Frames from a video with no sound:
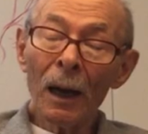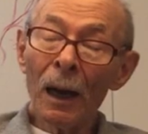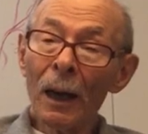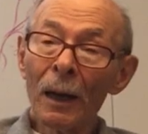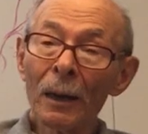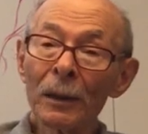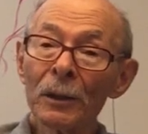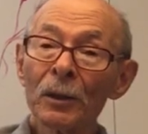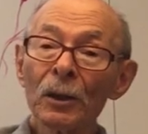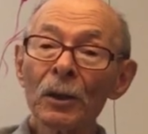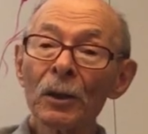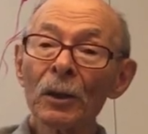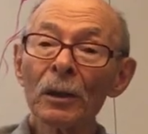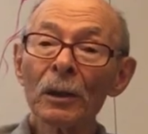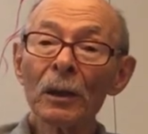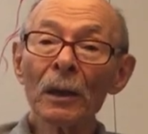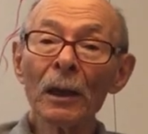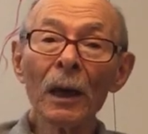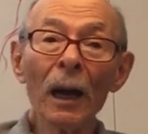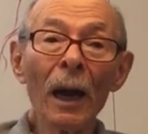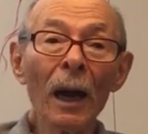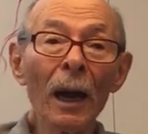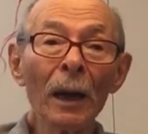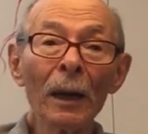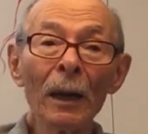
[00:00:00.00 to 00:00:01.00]
I,
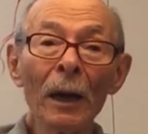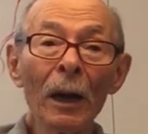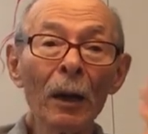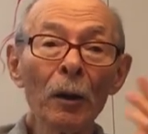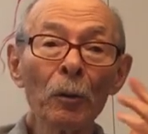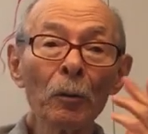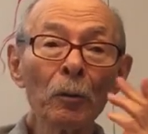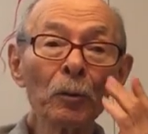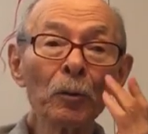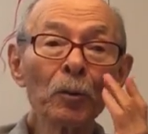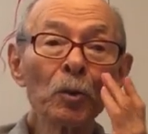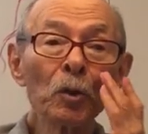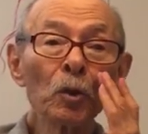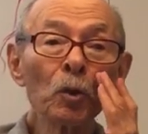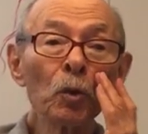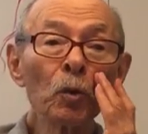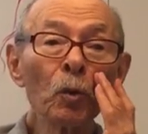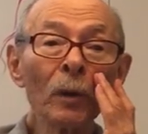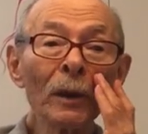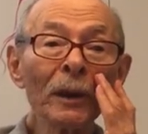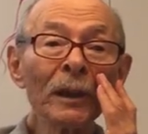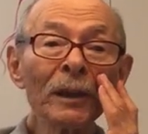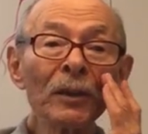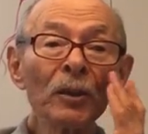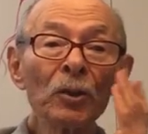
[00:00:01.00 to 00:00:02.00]
I was
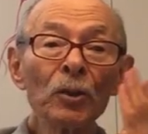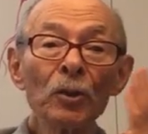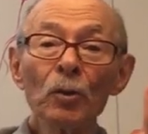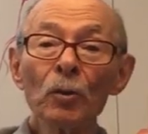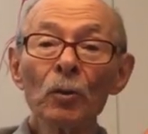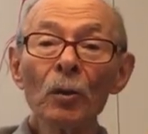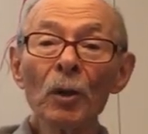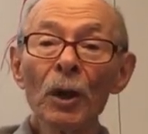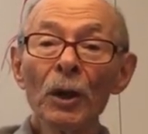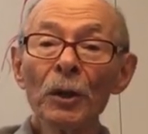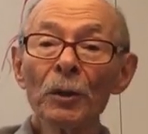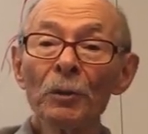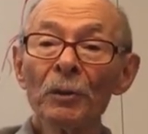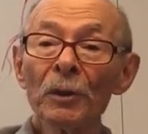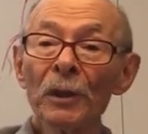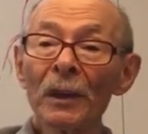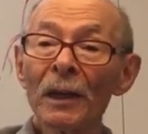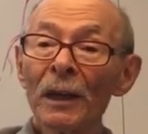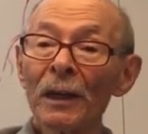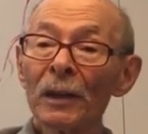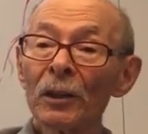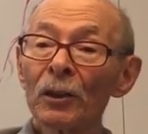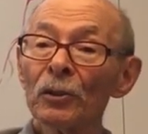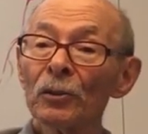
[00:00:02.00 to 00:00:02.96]
twenty-two hundred.